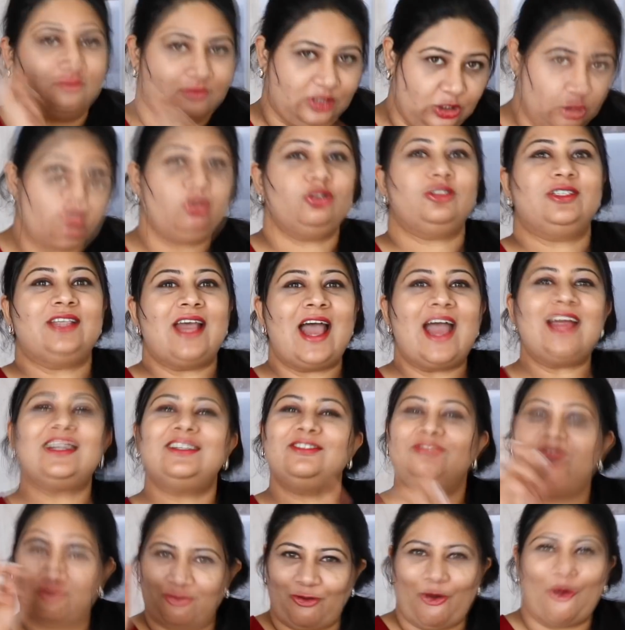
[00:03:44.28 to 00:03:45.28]
Use that
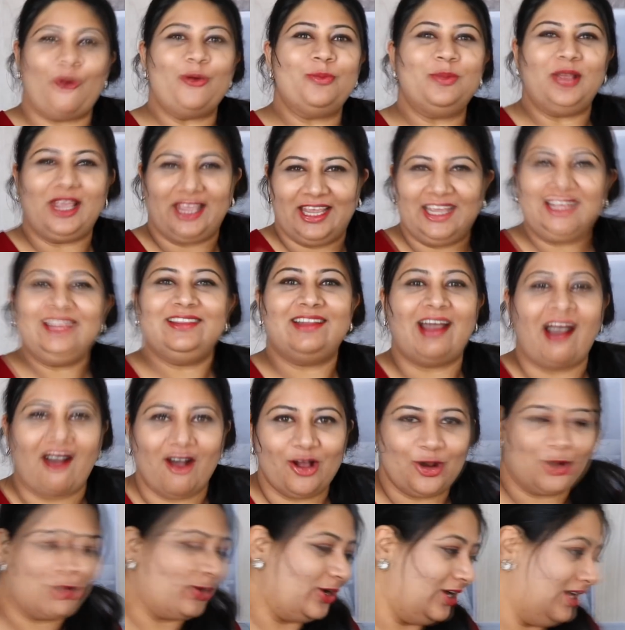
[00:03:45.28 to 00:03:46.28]
for making
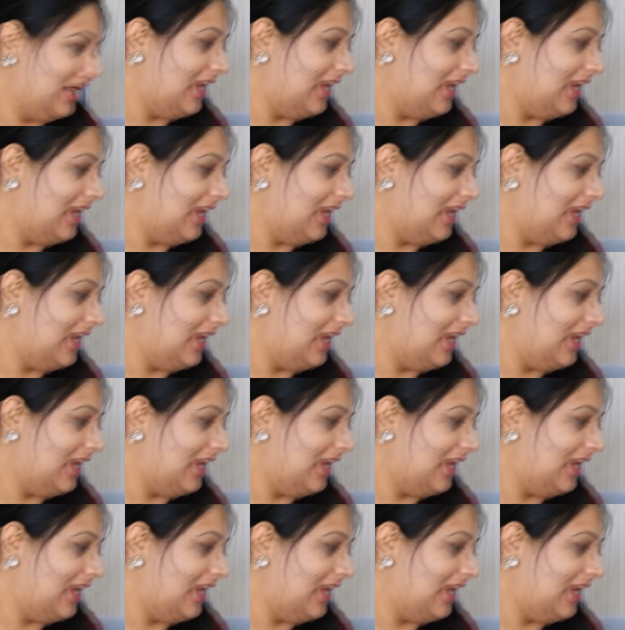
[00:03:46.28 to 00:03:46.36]
dal or